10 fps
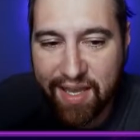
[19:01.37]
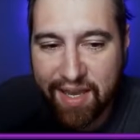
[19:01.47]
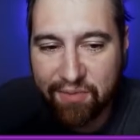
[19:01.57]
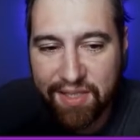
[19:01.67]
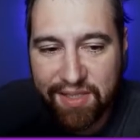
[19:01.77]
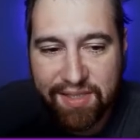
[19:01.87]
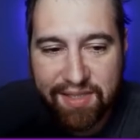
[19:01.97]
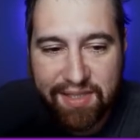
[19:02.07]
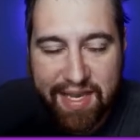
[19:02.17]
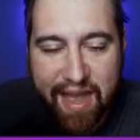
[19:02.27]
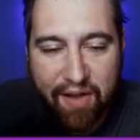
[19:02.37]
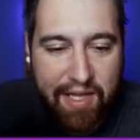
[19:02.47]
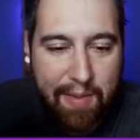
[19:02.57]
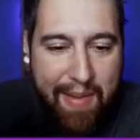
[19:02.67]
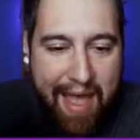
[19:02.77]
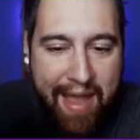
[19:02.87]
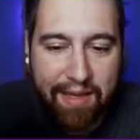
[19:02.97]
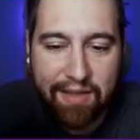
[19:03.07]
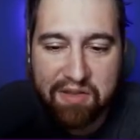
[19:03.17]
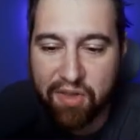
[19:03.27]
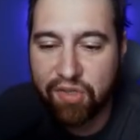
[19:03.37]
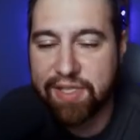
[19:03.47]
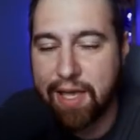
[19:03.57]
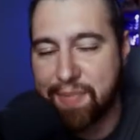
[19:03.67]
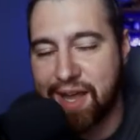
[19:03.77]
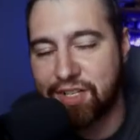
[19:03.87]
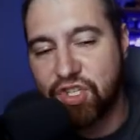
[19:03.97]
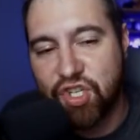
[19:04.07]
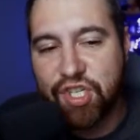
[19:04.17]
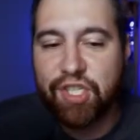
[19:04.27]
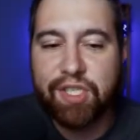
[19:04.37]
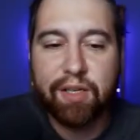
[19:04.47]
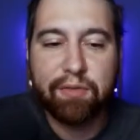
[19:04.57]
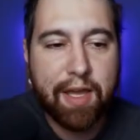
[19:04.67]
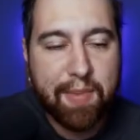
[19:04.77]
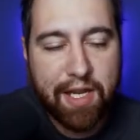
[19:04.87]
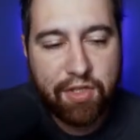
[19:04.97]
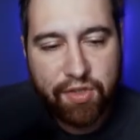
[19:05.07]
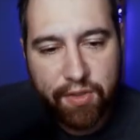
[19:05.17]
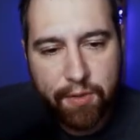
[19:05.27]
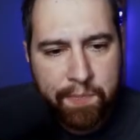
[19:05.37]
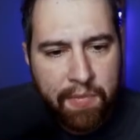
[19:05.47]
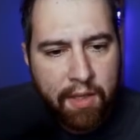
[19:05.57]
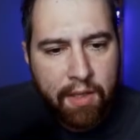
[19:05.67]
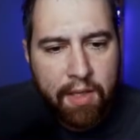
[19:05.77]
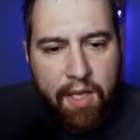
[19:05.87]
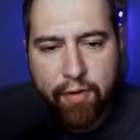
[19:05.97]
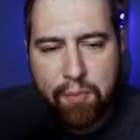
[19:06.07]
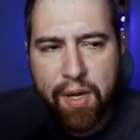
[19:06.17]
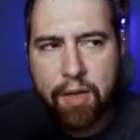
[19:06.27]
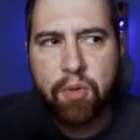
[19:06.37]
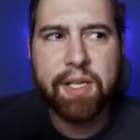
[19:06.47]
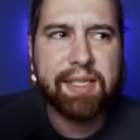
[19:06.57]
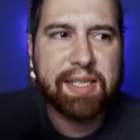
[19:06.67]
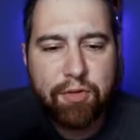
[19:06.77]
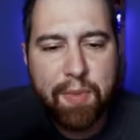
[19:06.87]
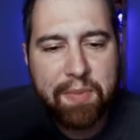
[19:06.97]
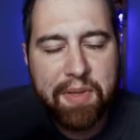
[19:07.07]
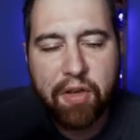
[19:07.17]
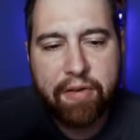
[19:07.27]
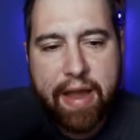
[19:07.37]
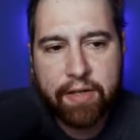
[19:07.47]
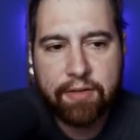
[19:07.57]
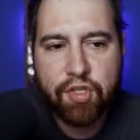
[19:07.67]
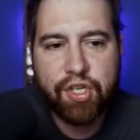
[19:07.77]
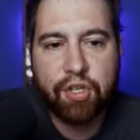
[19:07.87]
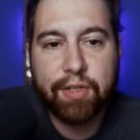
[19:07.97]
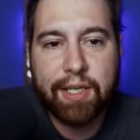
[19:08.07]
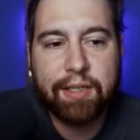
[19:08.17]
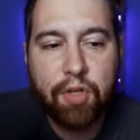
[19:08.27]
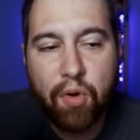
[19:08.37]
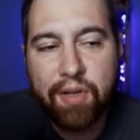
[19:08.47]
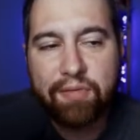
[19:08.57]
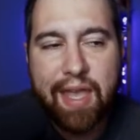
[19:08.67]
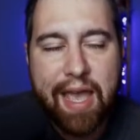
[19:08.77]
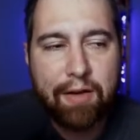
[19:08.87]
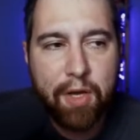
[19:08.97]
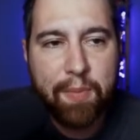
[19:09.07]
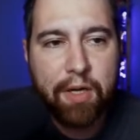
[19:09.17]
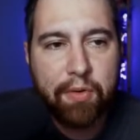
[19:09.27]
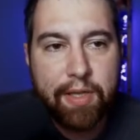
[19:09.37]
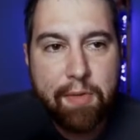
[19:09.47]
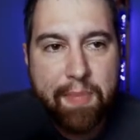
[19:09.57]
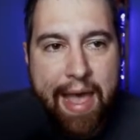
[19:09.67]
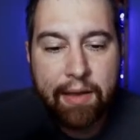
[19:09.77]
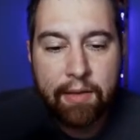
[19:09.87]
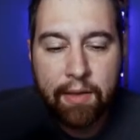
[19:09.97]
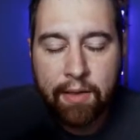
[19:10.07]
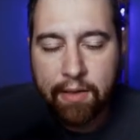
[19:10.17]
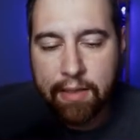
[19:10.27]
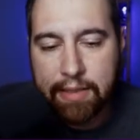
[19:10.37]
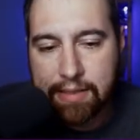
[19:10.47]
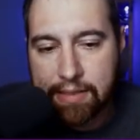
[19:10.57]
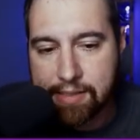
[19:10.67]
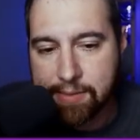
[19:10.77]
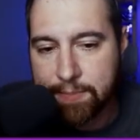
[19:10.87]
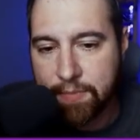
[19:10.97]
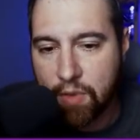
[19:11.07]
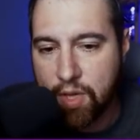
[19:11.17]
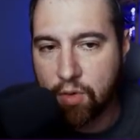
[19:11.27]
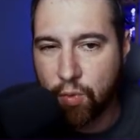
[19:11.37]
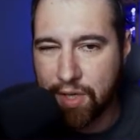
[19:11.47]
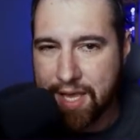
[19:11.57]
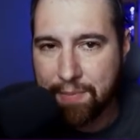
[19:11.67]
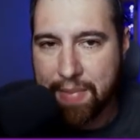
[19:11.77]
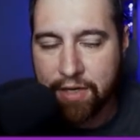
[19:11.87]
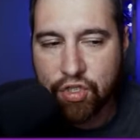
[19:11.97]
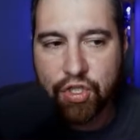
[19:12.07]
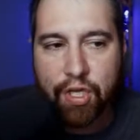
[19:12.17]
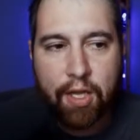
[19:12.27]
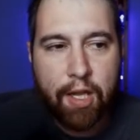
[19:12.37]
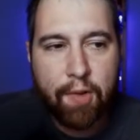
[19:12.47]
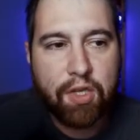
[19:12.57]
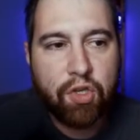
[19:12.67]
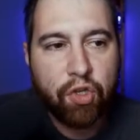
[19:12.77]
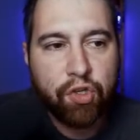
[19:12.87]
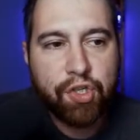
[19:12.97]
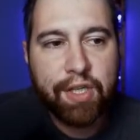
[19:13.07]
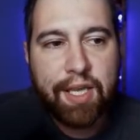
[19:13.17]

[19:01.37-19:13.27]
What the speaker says: with this Dialga in the back, and then we lose that match, and GG's here for that match. So if I probably would have saved maybe the Groudon shielding, knowing if they had a Melmetal in the back, we can win that match. But usually it's